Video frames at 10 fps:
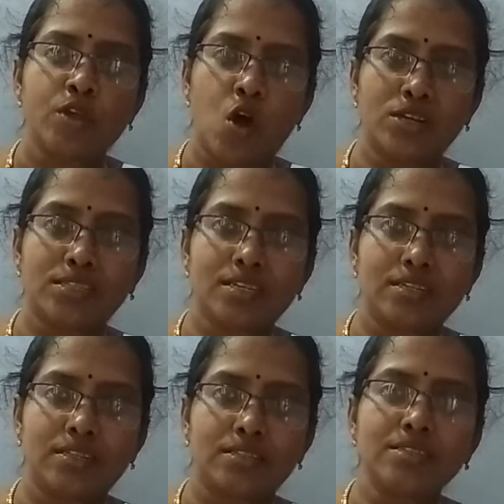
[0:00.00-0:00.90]
Onset
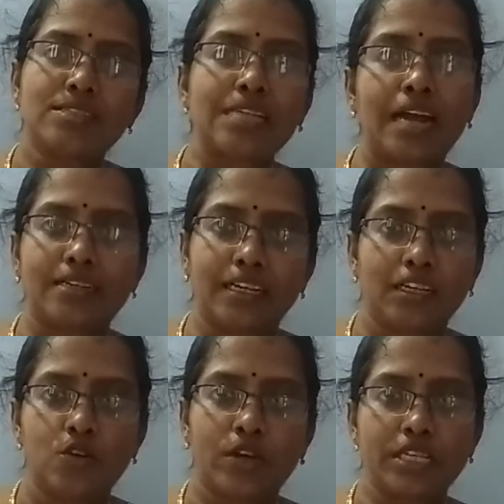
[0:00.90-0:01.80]
in the sense starting.
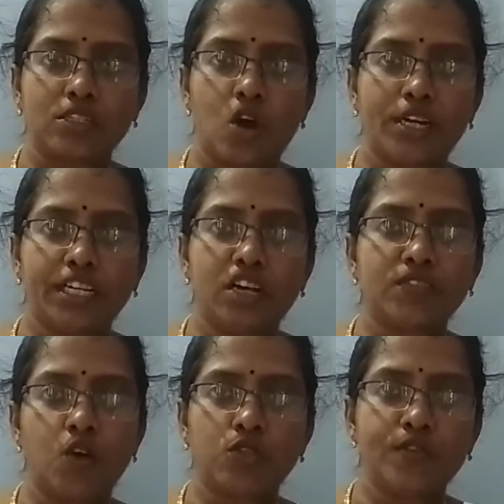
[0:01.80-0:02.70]
Okay, starting of
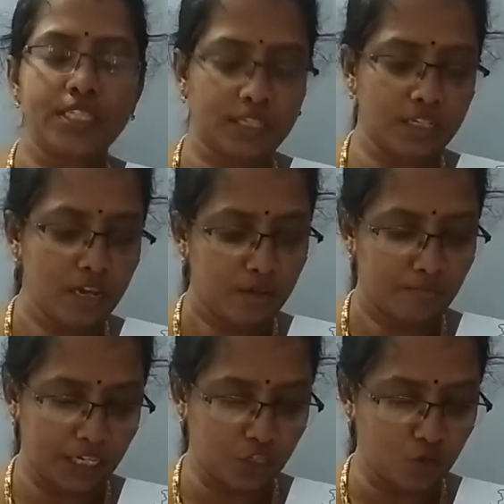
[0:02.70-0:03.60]
southwest
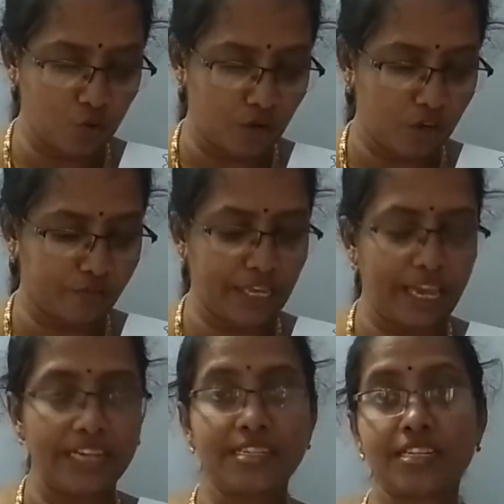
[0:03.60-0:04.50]
monsoon of the
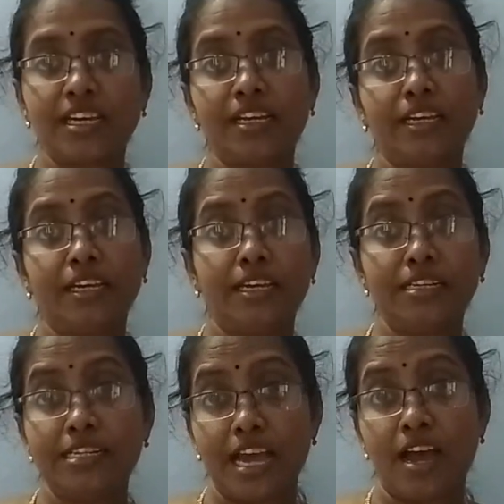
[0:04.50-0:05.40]
entire
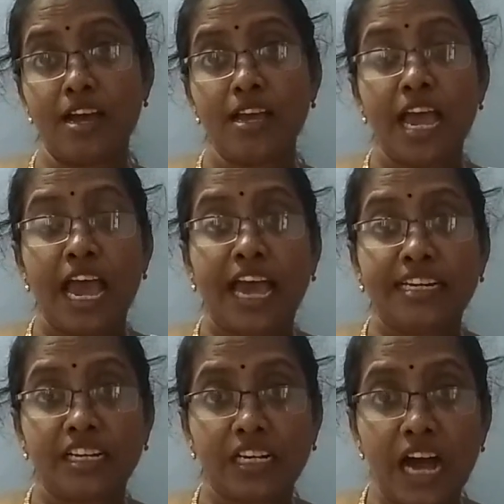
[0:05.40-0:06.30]
India.
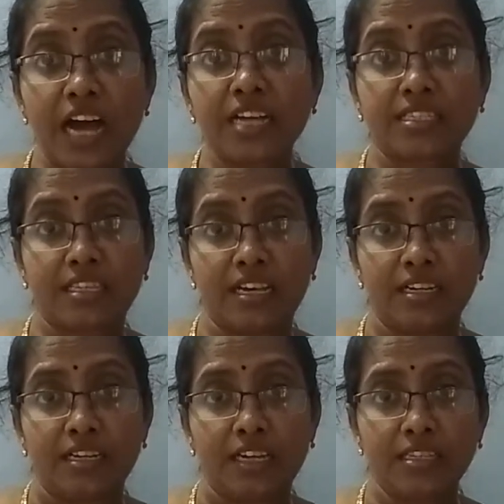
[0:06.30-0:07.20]
And cause,
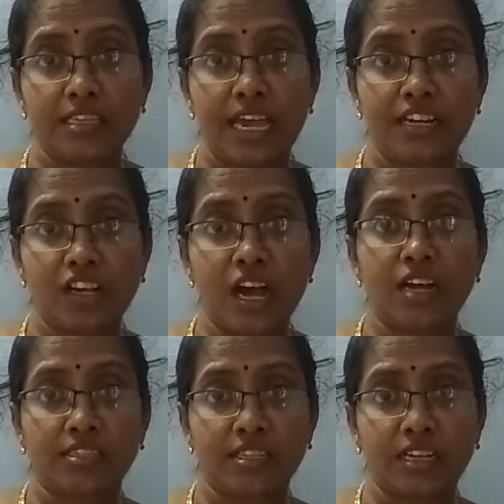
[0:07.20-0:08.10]
yes, and
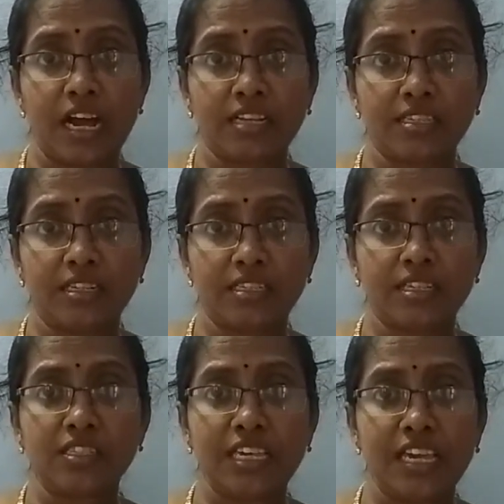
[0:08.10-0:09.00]
cause. Cause in the
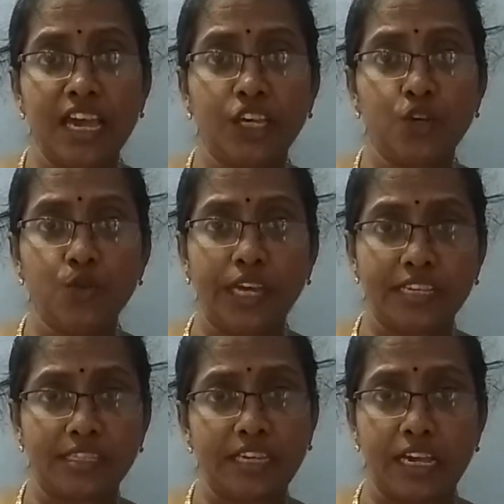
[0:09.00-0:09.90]
sense
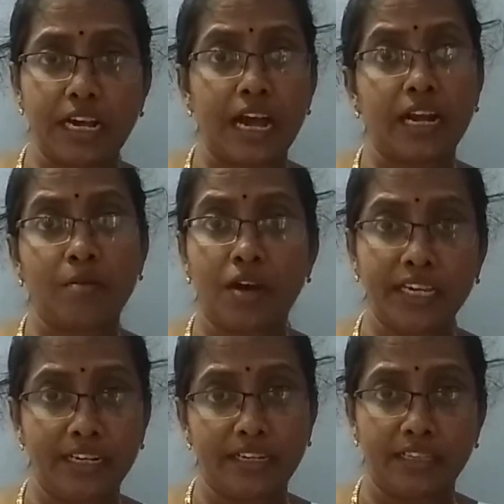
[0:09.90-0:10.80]
C-A-U-S-E. Karanama
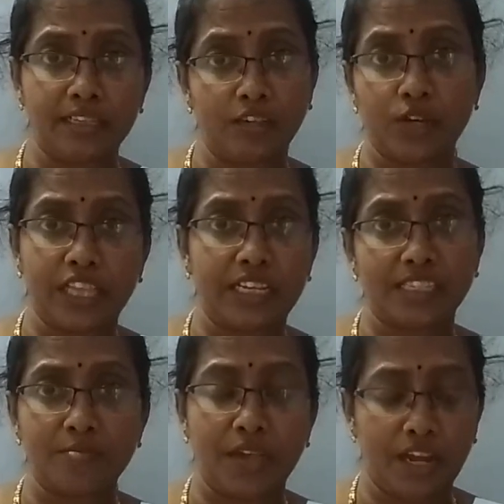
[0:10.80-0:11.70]
irukkirathu. Okay,
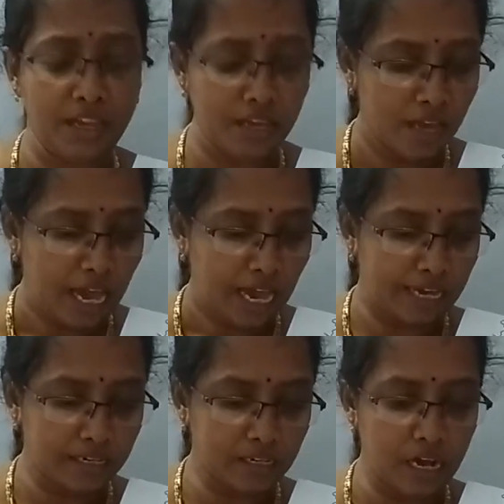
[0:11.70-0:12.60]
that's the meaning.
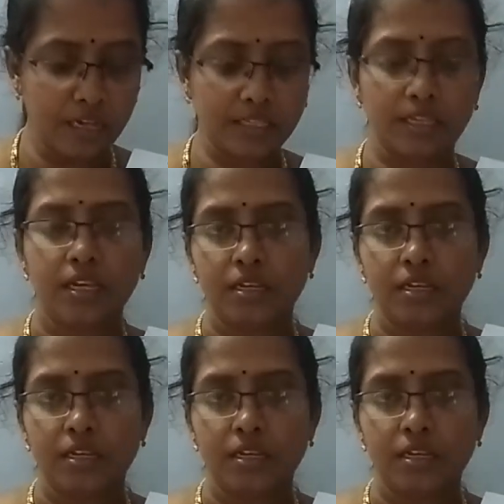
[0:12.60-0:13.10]
And cause,